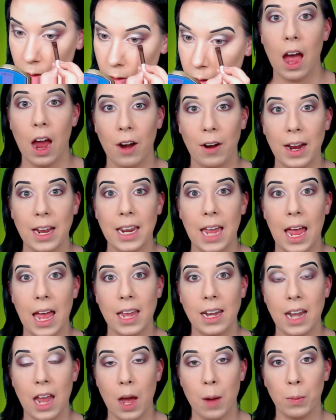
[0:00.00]
All right,
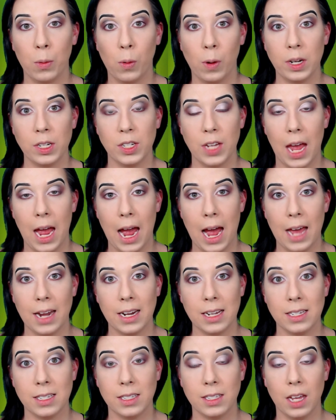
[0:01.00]
and now I'm going to
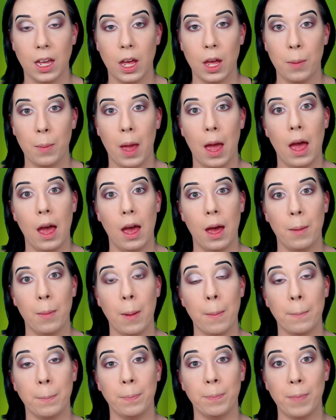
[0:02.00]
add some
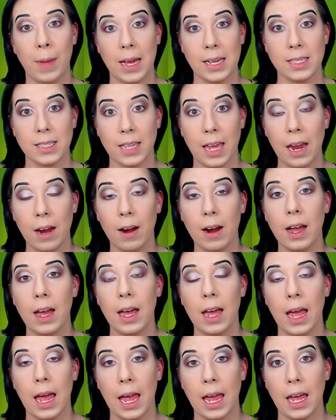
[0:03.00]

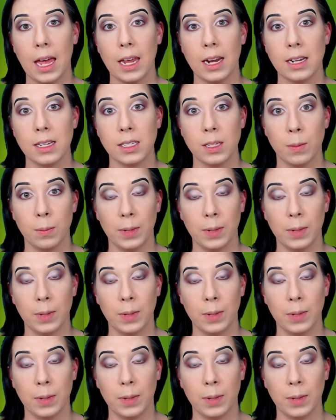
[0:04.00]
mascara and some